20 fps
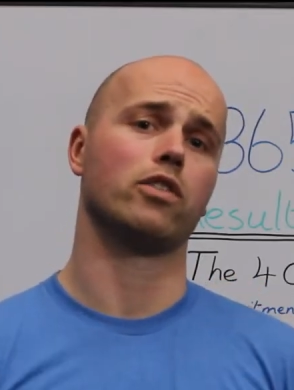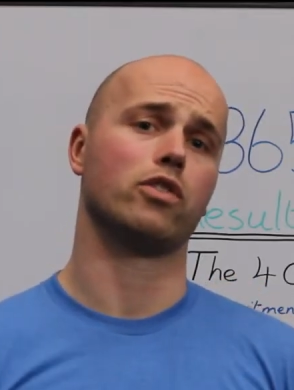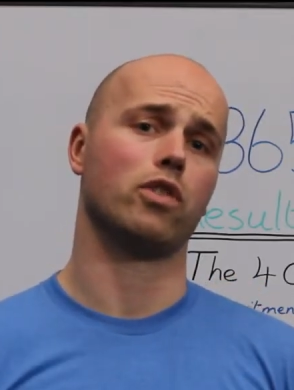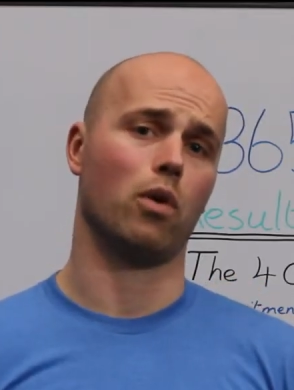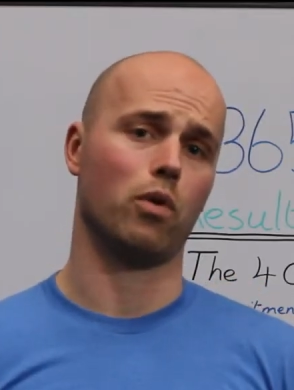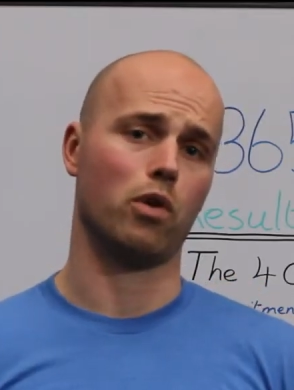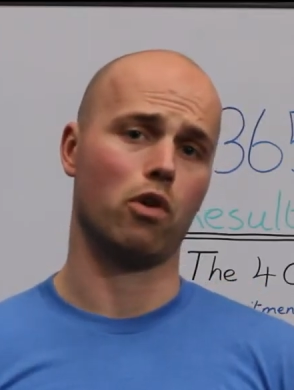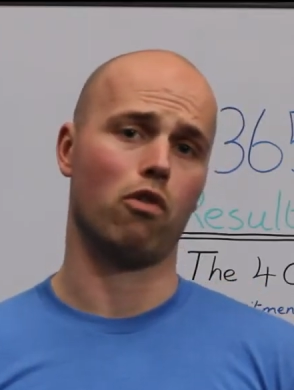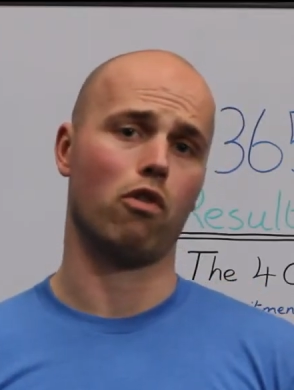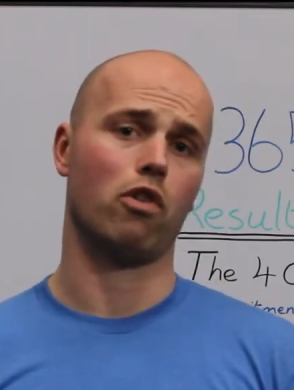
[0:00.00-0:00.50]

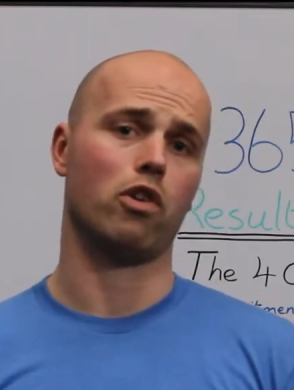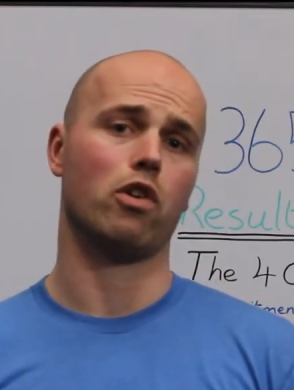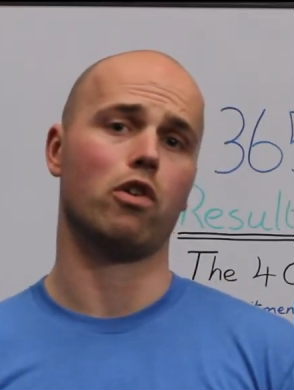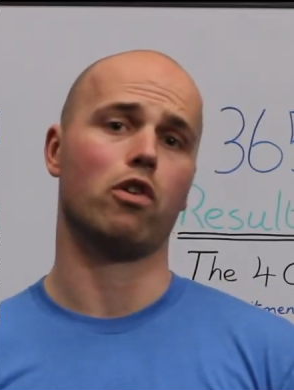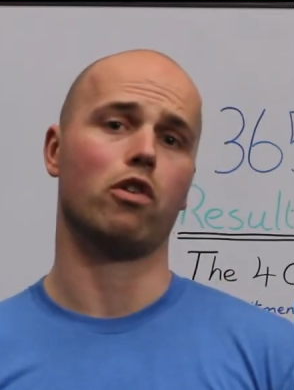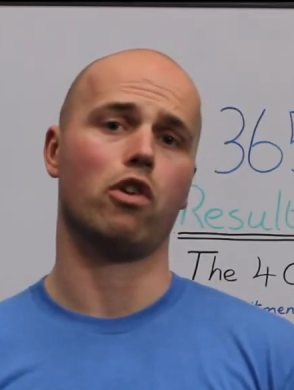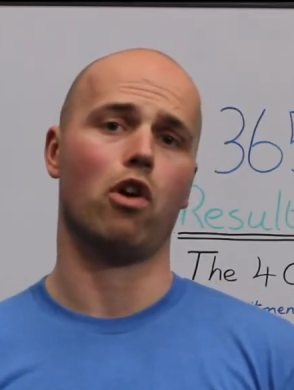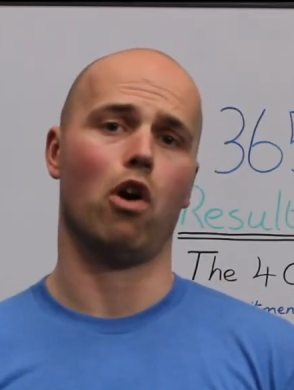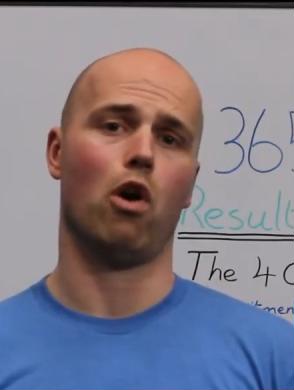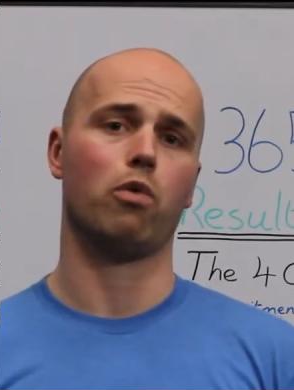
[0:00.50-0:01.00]
So you're,
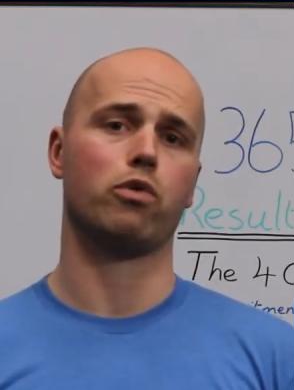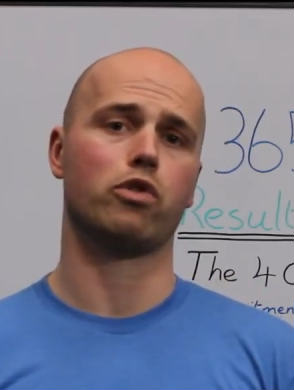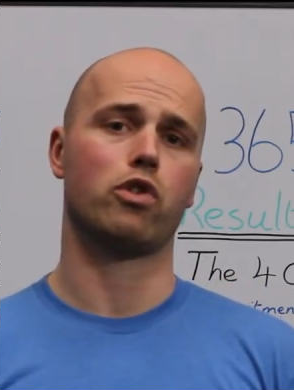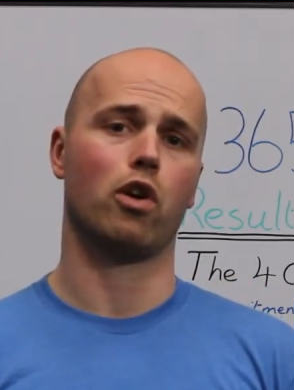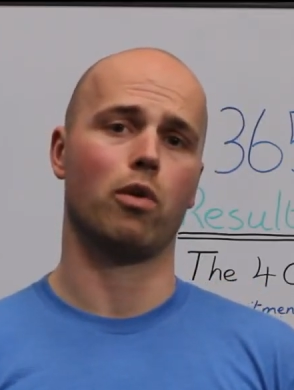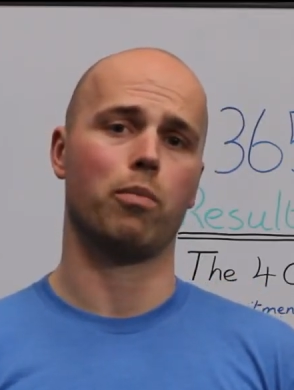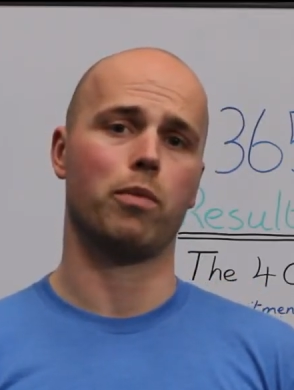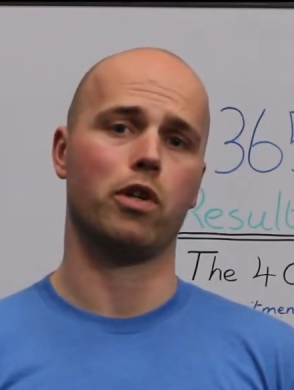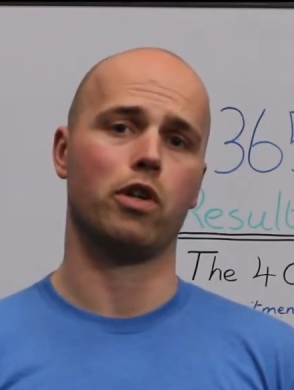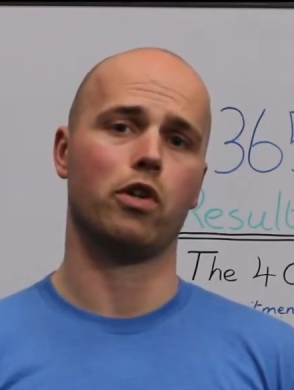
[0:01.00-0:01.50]
you're, you're always
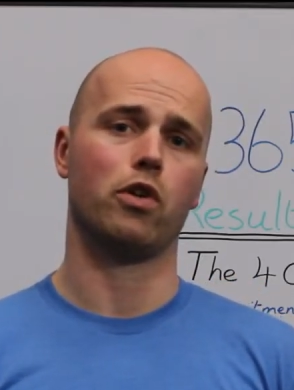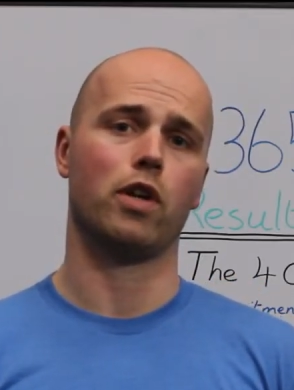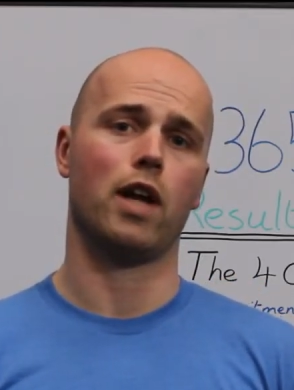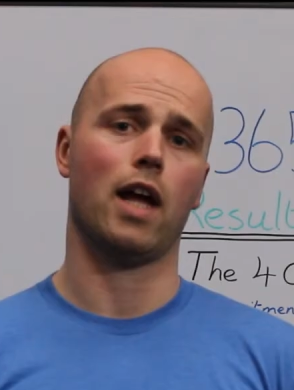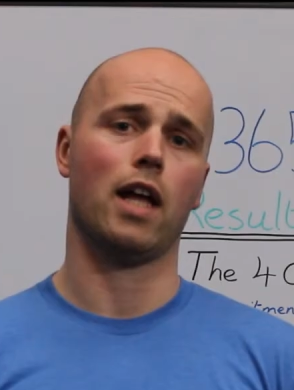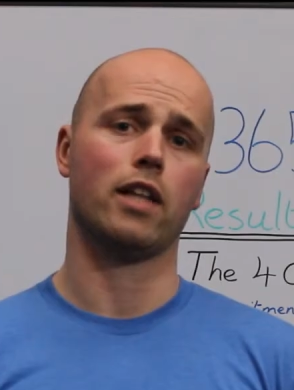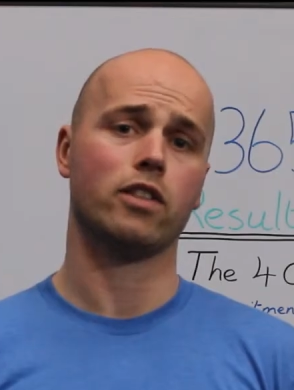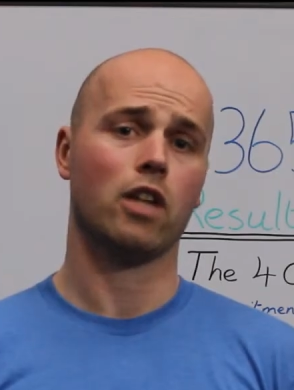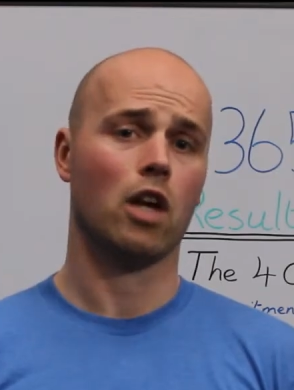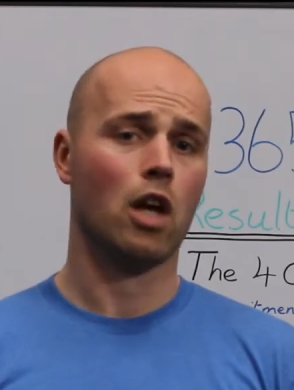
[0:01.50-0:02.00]
going to be in good
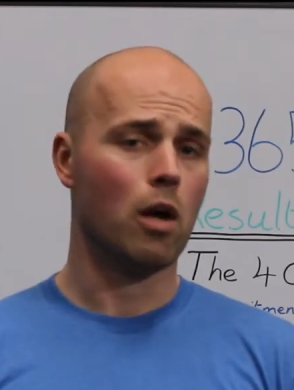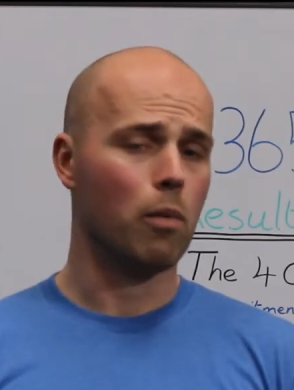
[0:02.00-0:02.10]
hands.